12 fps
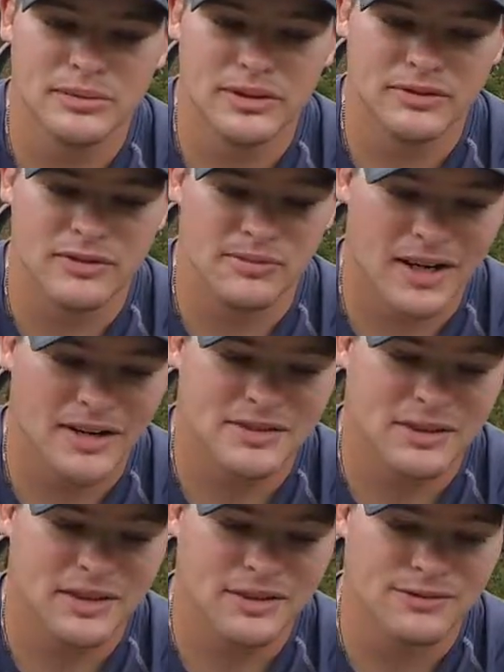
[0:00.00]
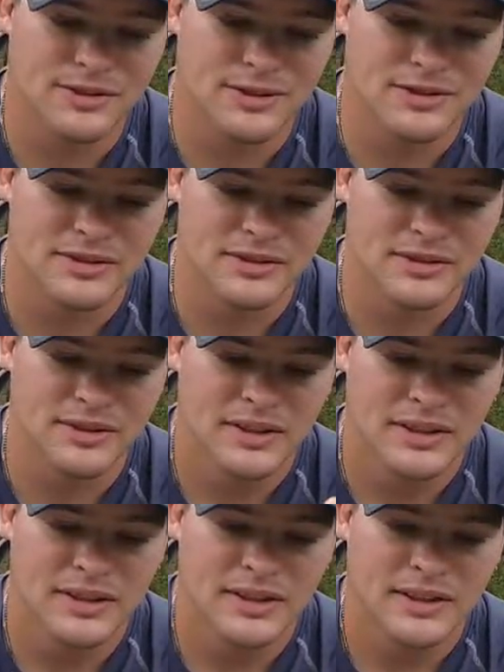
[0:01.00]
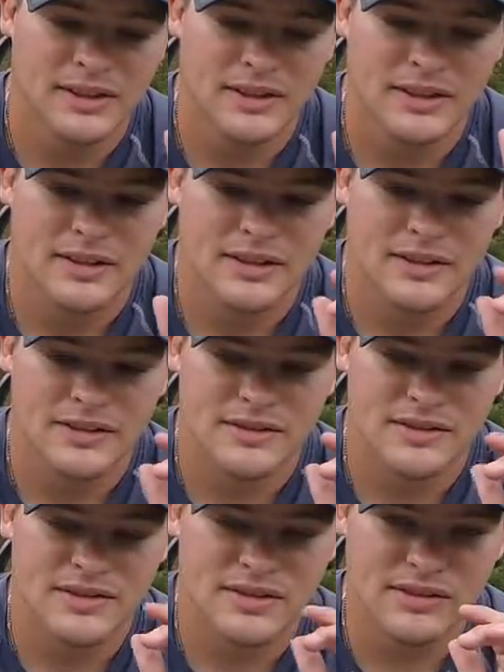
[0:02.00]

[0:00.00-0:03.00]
but for my style of fishing, it's